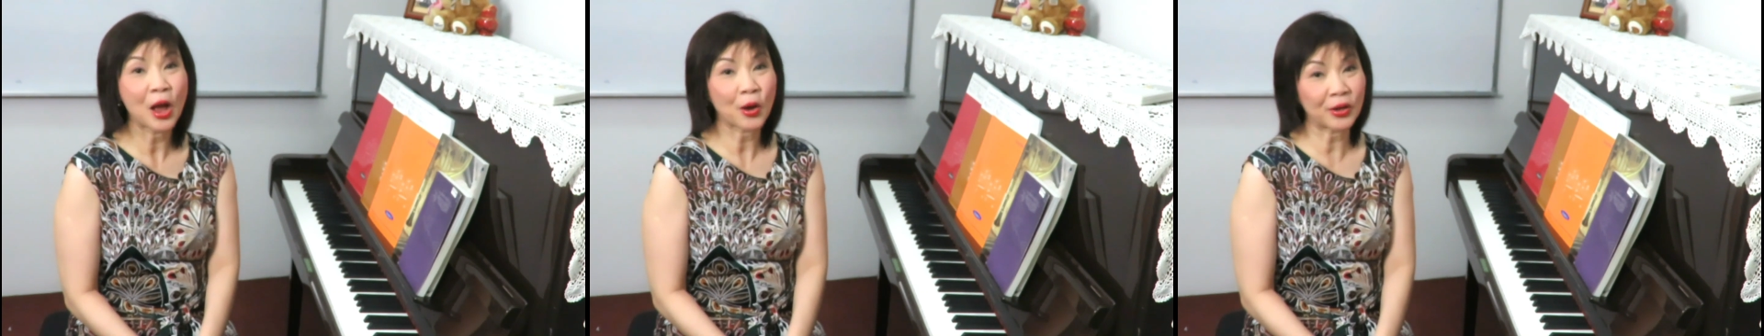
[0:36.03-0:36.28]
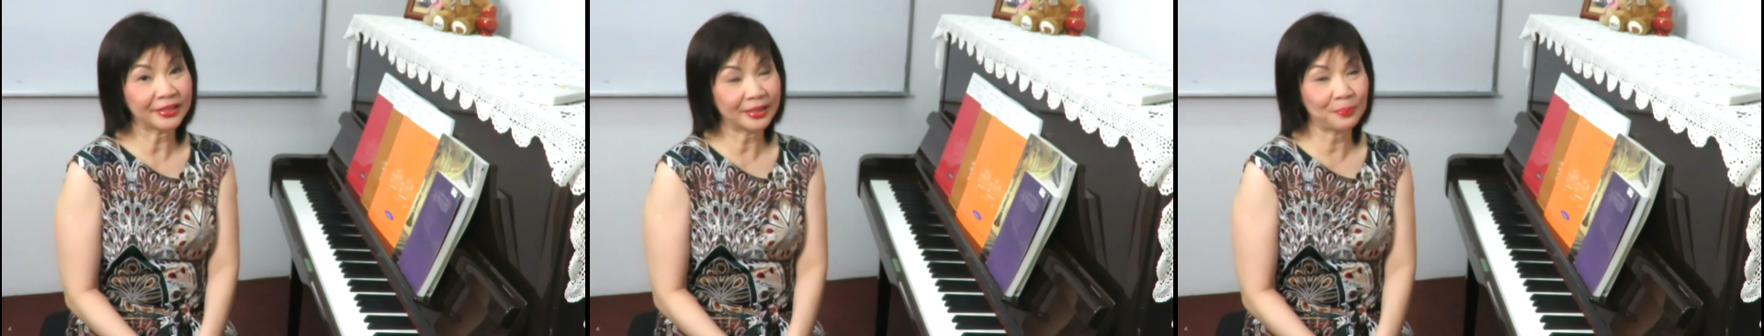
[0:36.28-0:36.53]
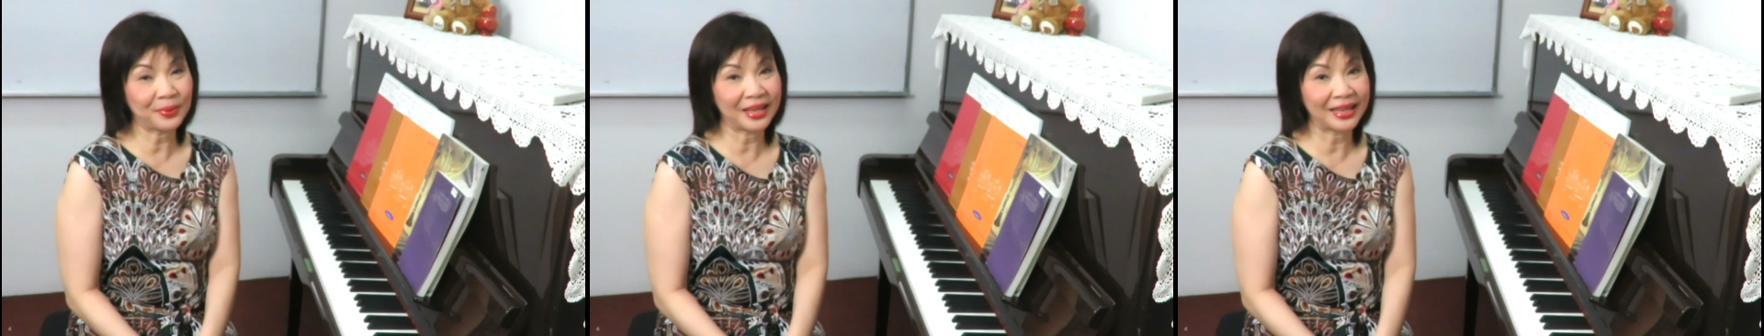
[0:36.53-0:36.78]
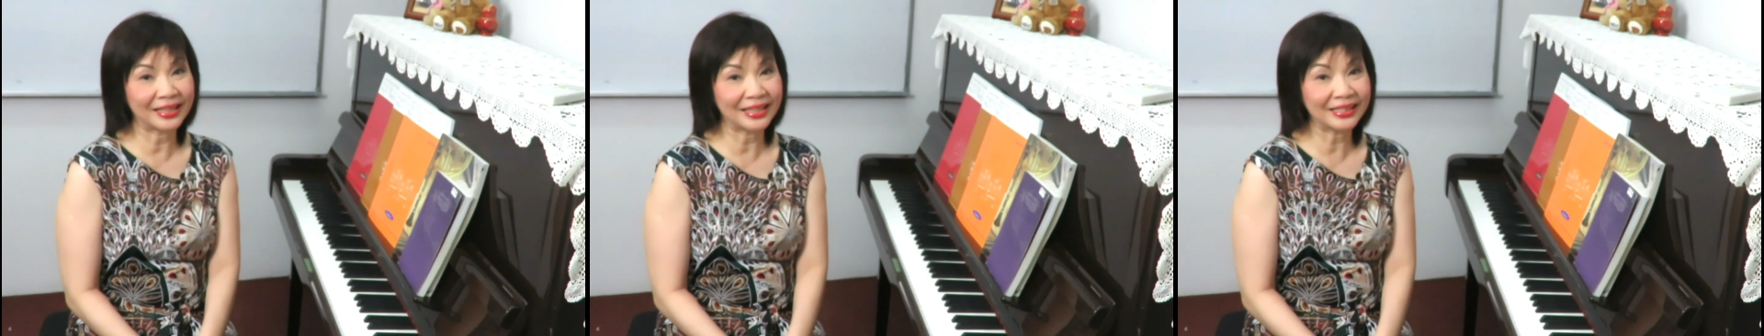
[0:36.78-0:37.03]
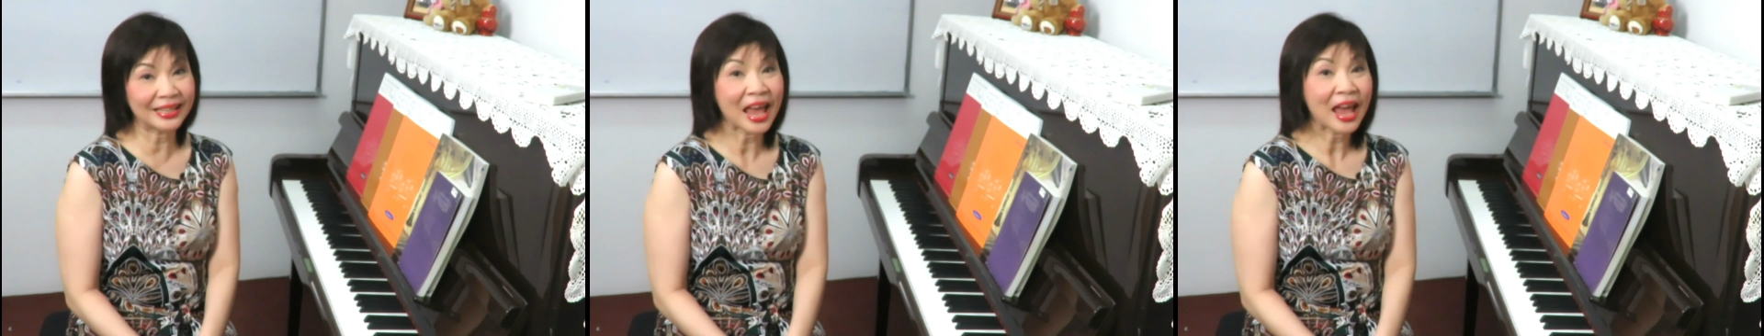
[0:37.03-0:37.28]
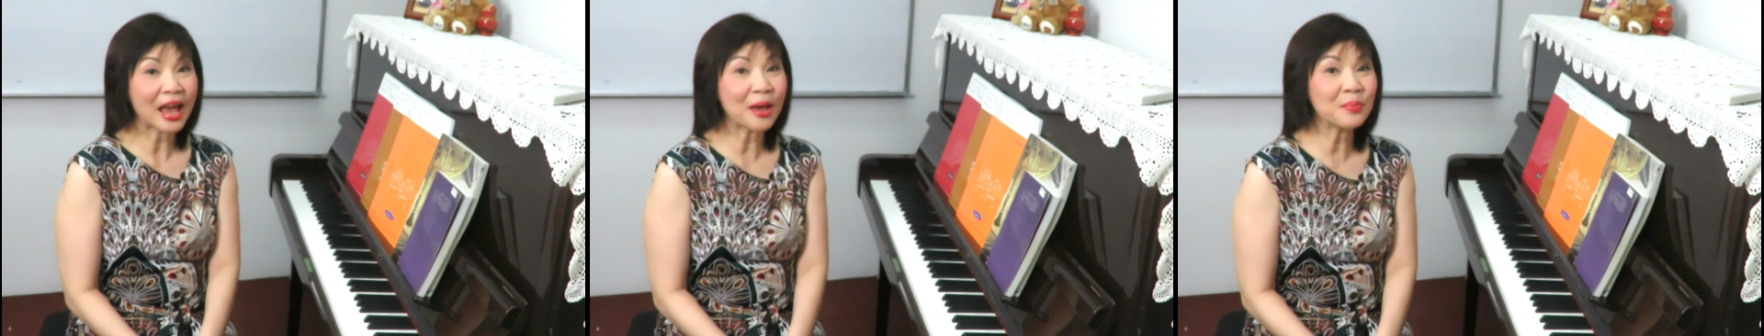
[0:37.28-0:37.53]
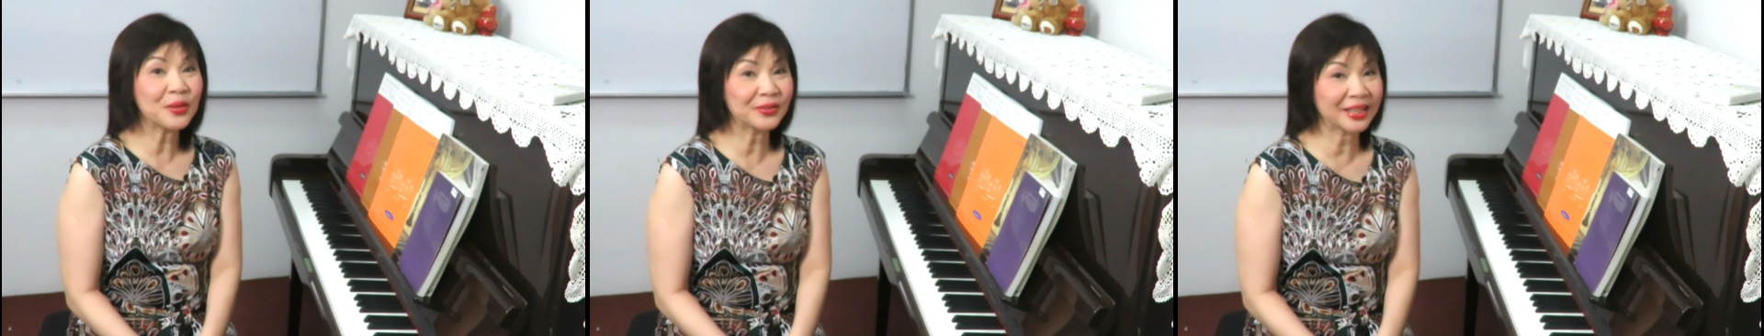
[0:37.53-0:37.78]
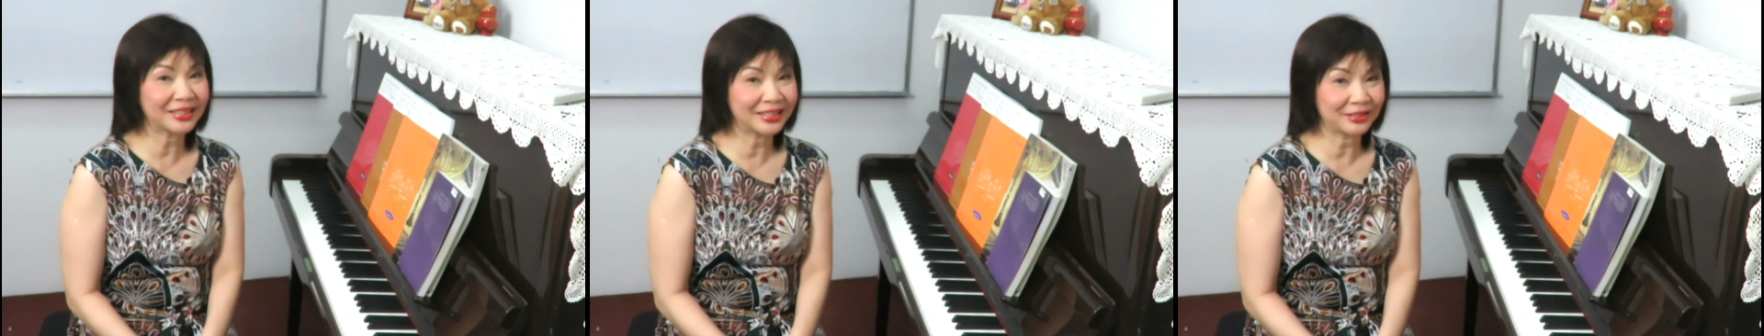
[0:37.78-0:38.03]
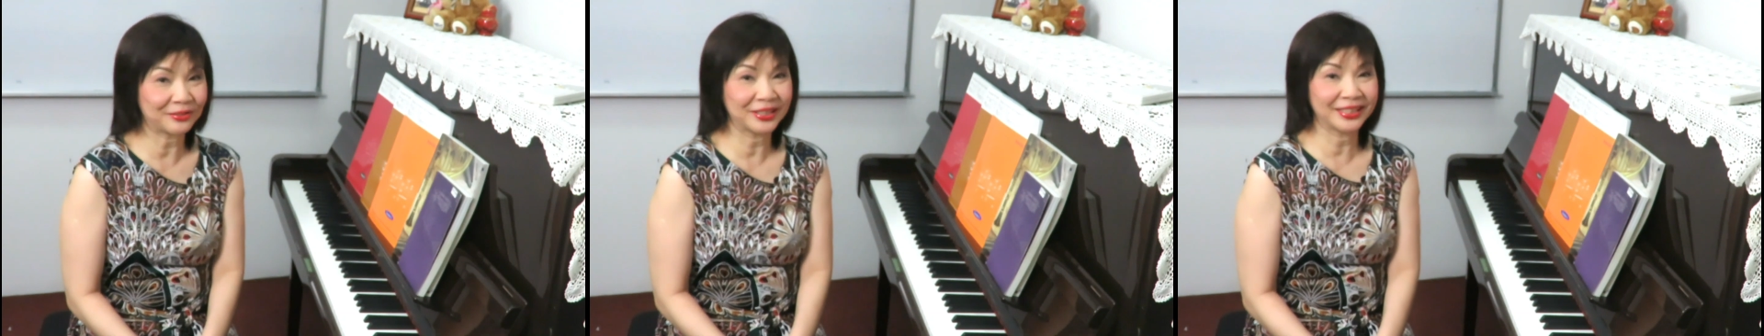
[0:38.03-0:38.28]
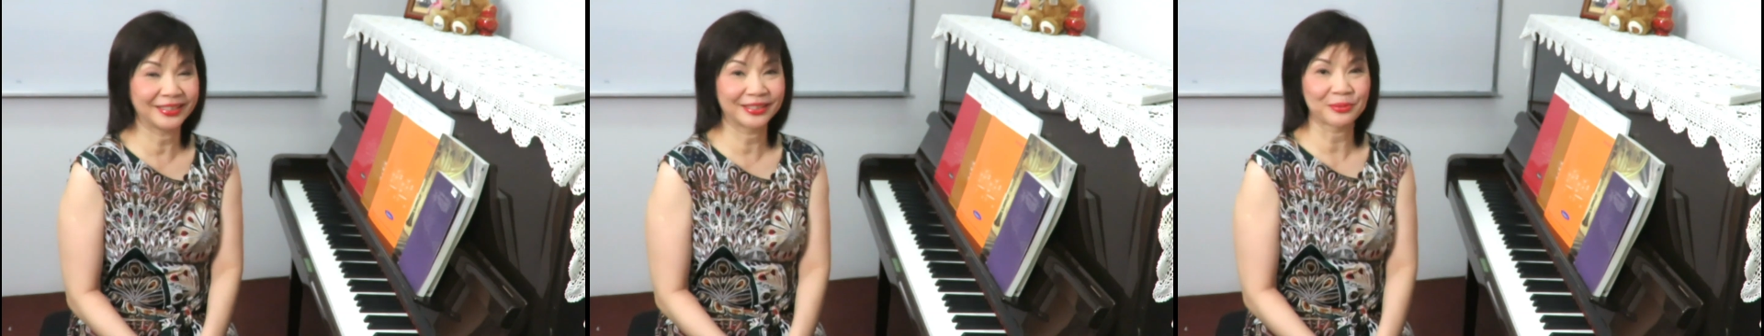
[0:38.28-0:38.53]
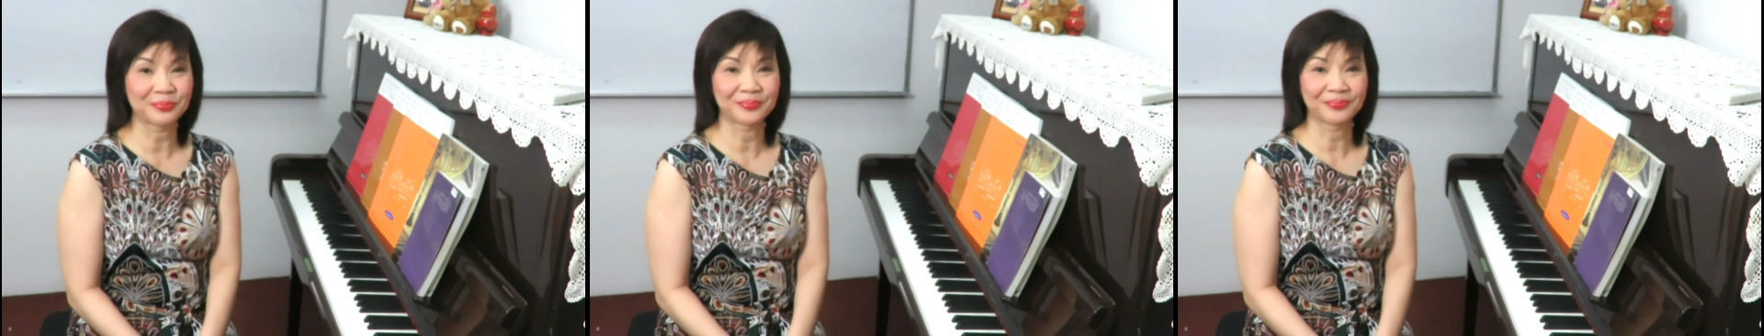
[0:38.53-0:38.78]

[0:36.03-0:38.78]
concert pianist and music theorist.